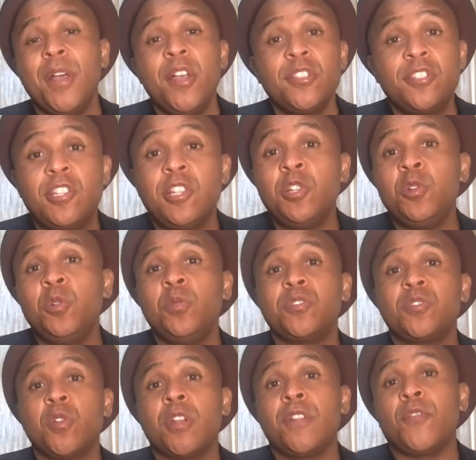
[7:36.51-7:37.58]
to
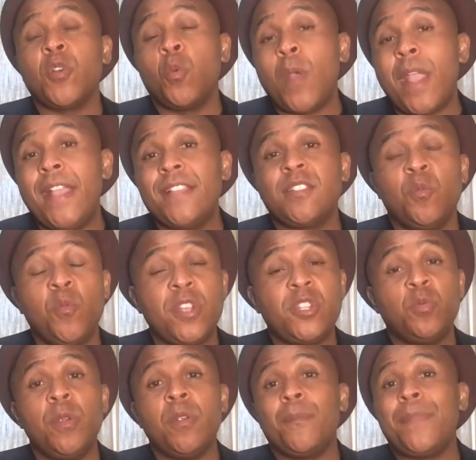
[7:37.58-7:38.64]
sort of the ways in which we
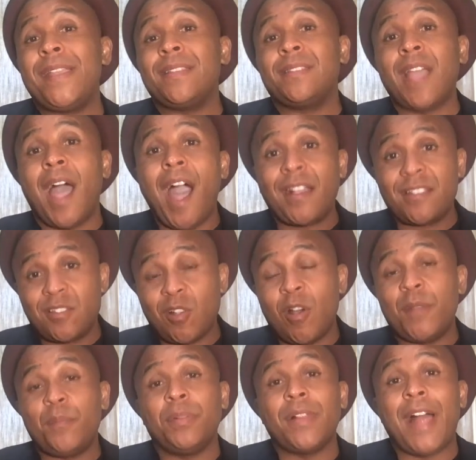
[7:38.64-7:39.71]
were being doxxed on
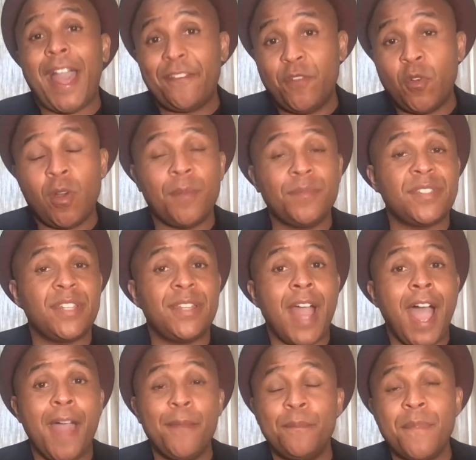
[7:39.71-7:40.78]
platforms and
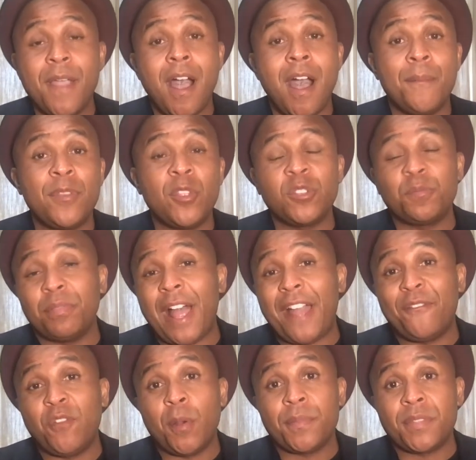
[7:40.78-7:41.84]
not um, and those
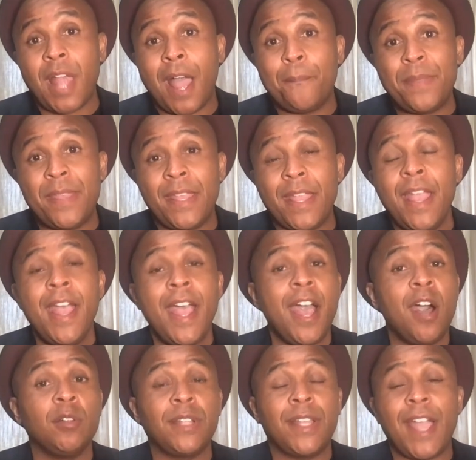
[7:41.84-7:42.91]
platforms not being
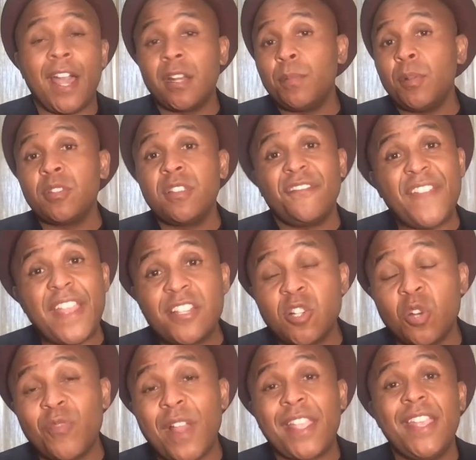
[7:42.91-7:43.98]
held accountable to facial
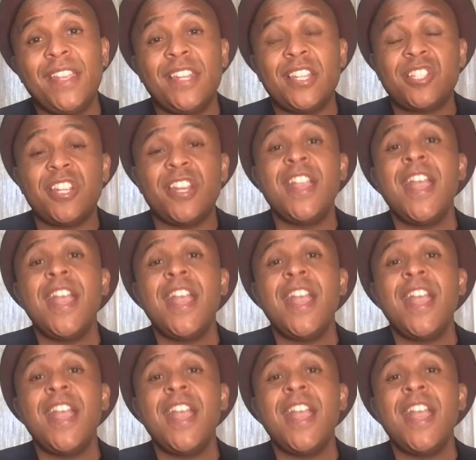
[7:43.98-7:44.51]
recognition.